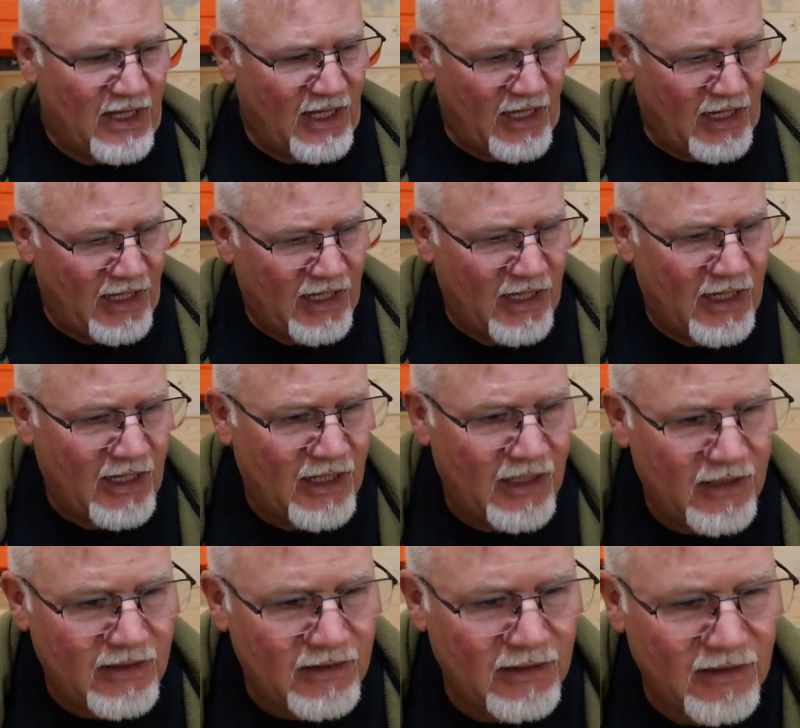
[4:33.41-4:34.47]

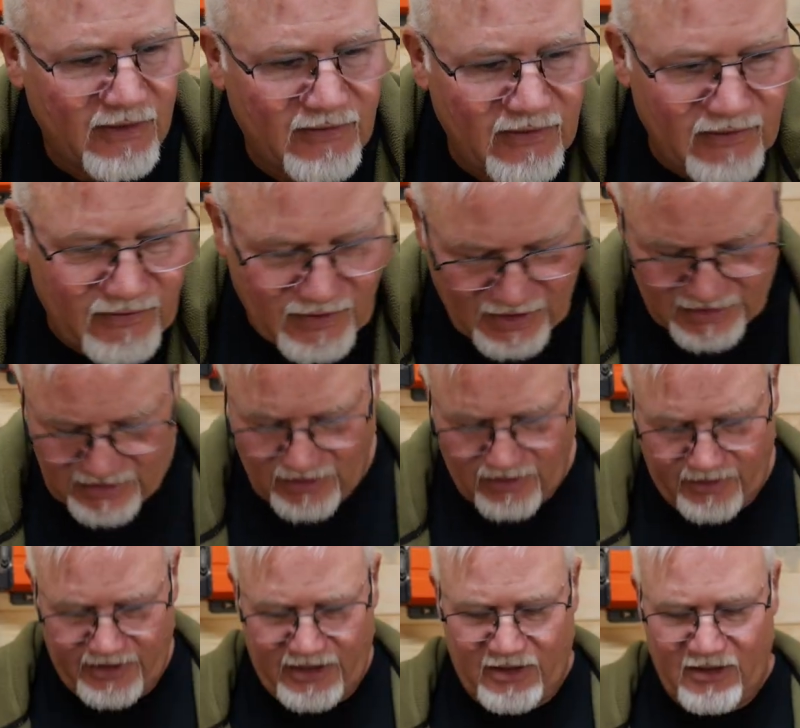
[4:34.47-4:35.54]
And let's just toss that
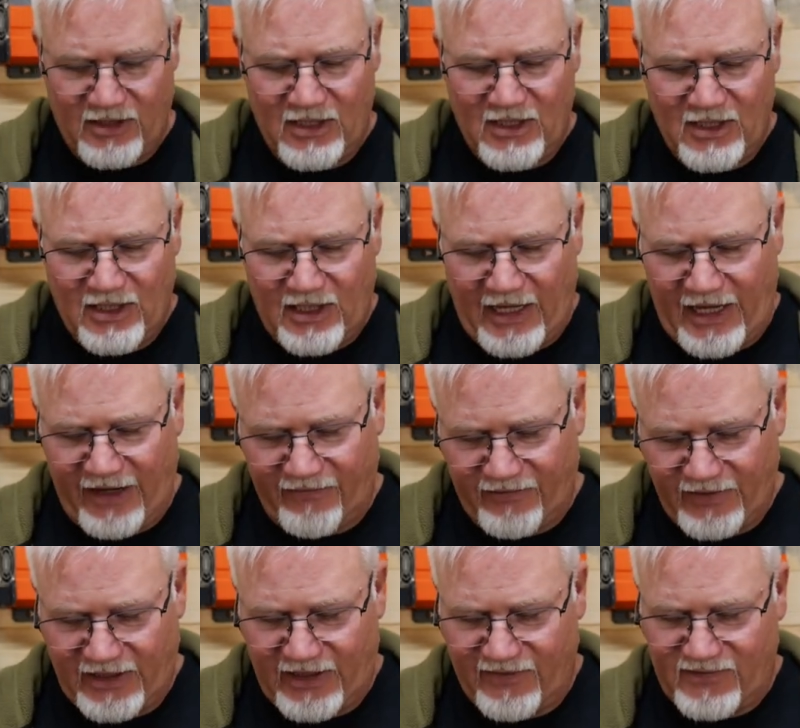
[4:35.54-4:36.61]
over there.
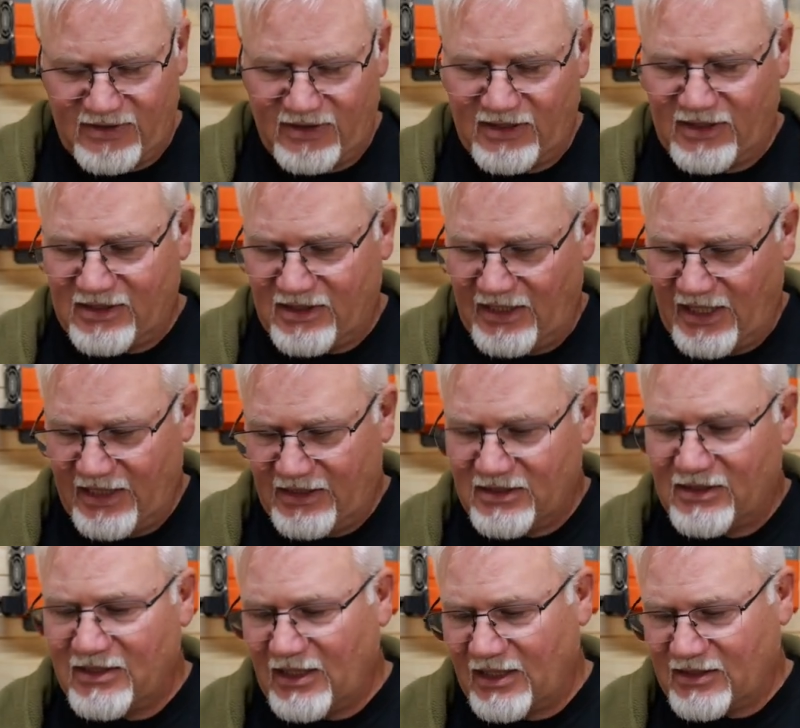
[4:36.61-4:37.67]
Aferiy gives you this
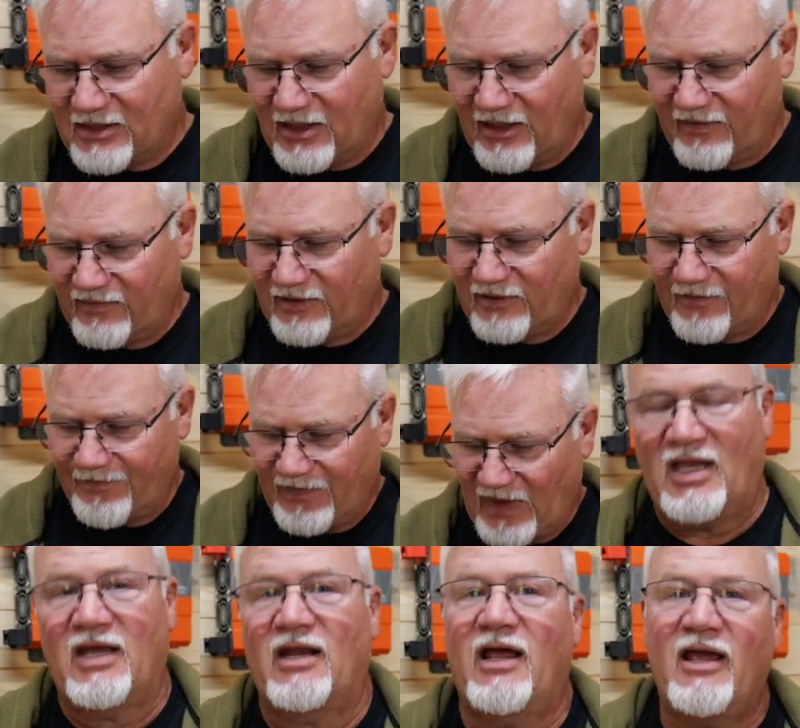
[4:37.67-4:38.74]
nice dust cover,
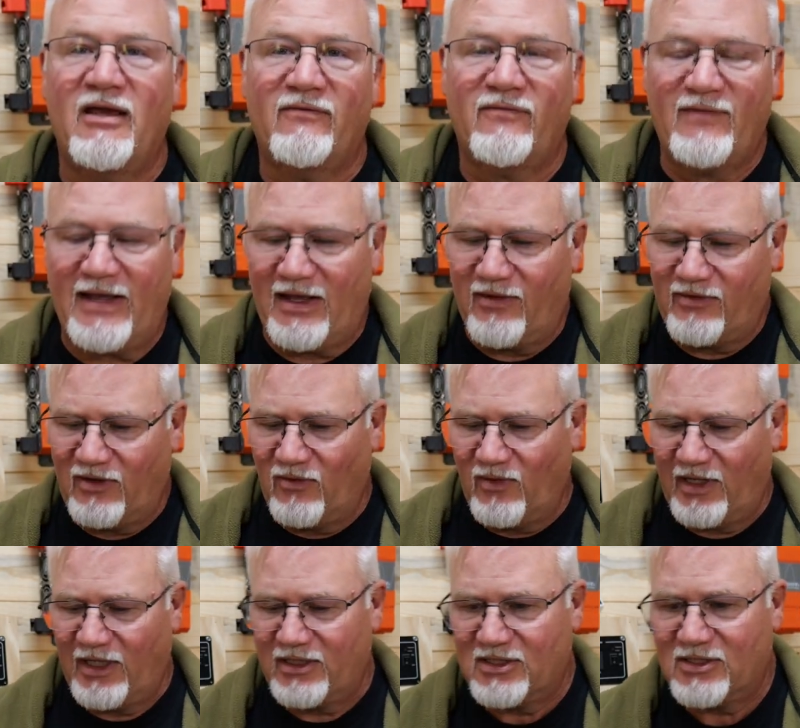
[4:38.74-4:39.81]
and I have found that
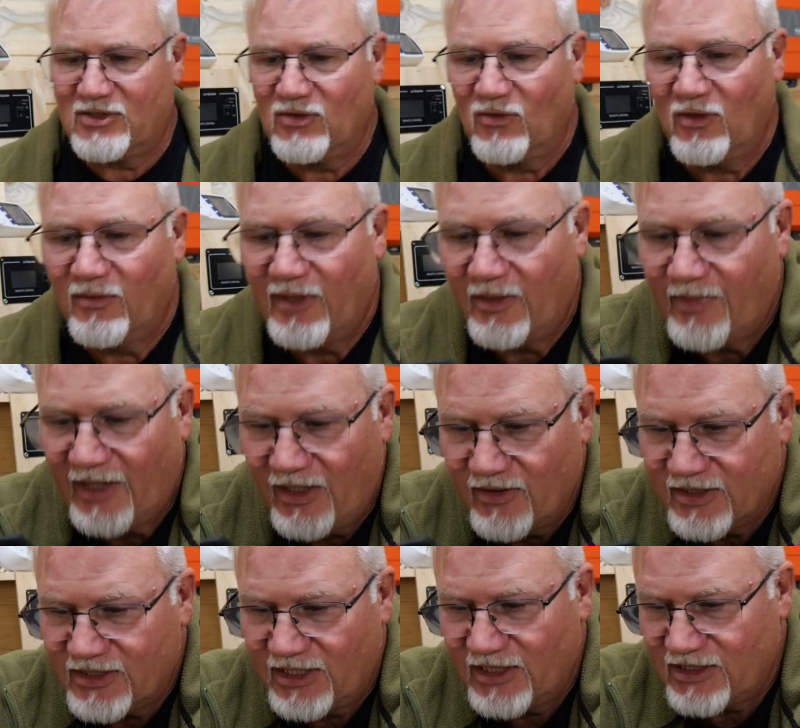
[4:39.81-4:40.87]
when I store my
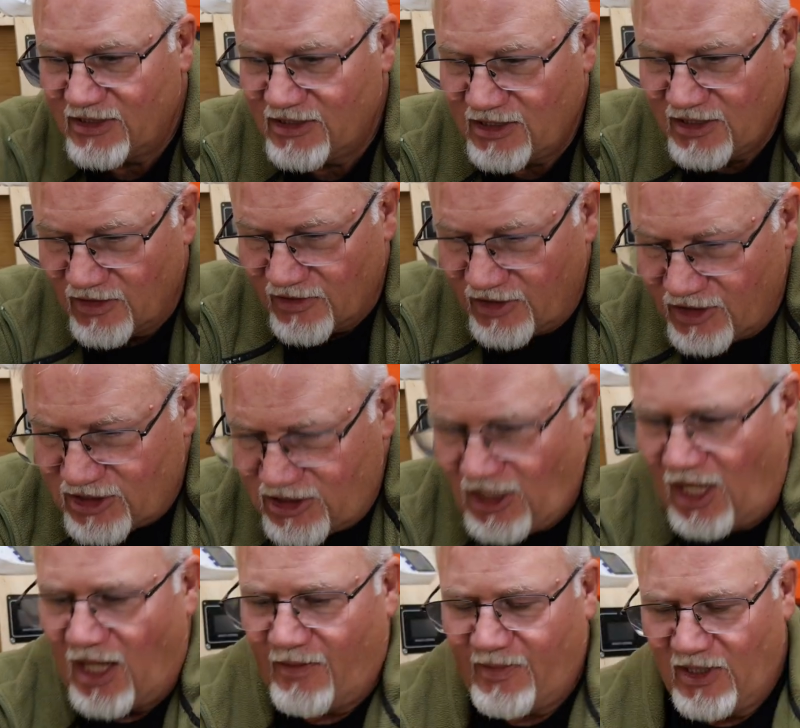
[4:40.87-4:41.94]
power stations here in the
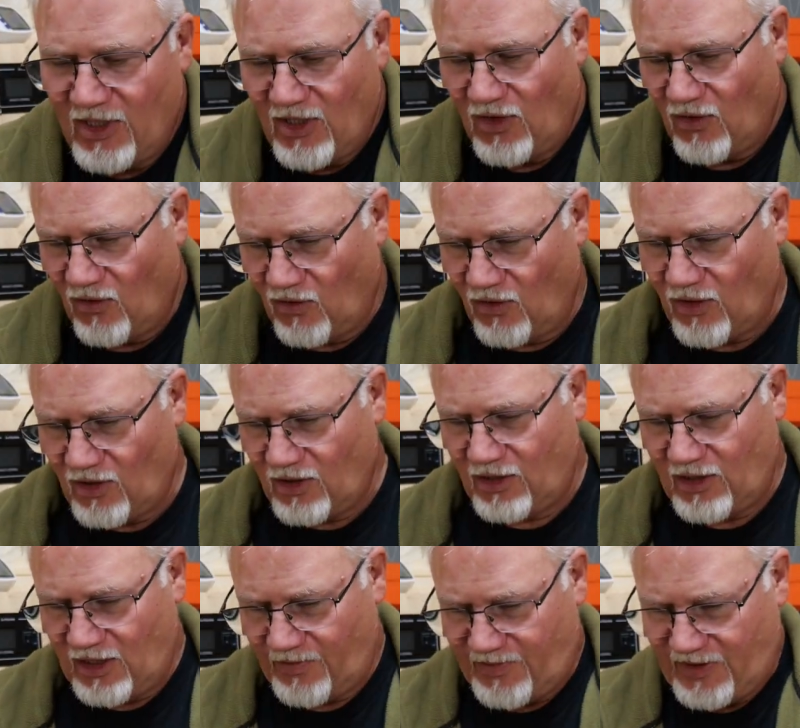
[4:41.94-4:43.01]
shop or
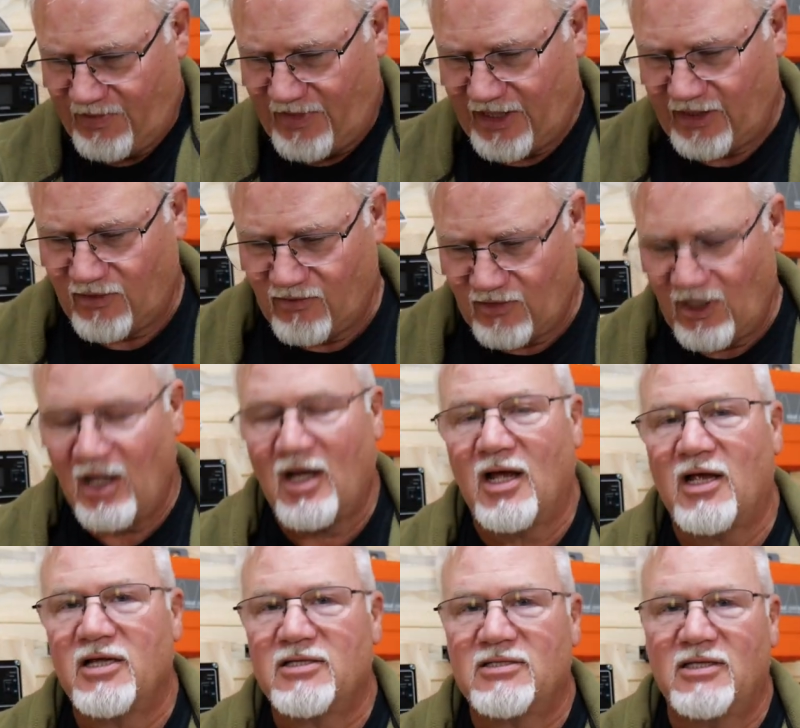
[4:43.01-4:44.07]
up in my
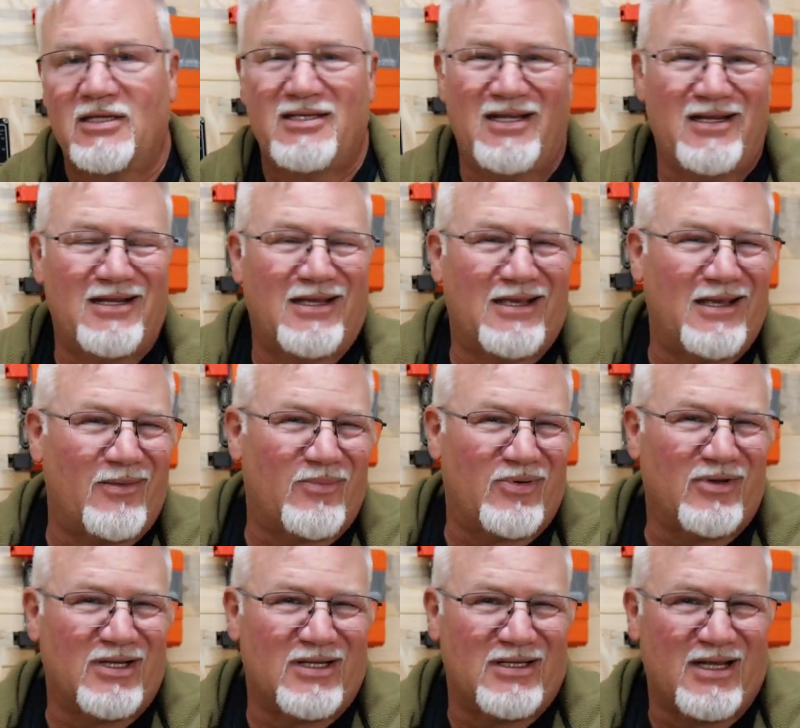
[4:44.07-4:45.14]
garage, they tend to get
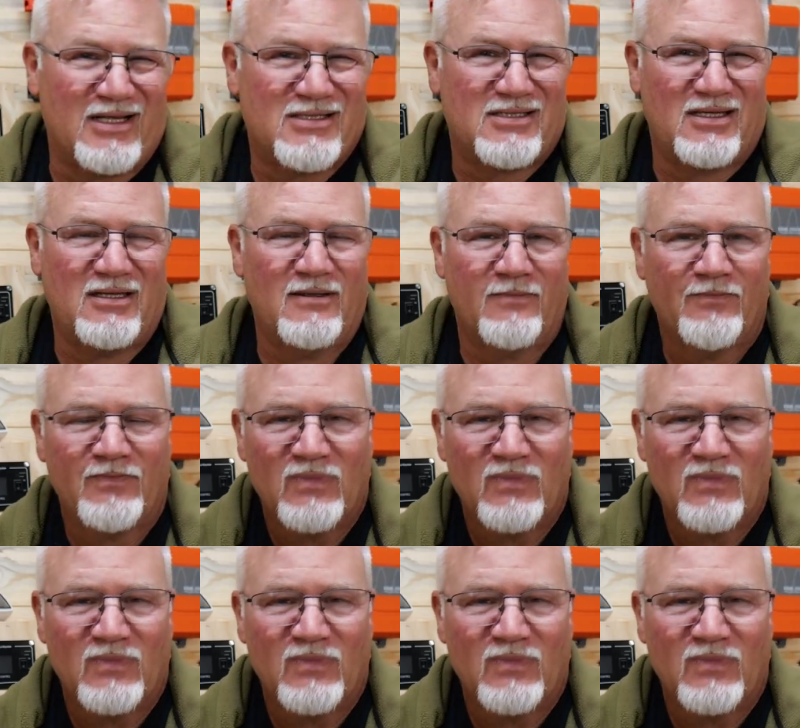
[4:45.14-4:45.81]
pretty dusty.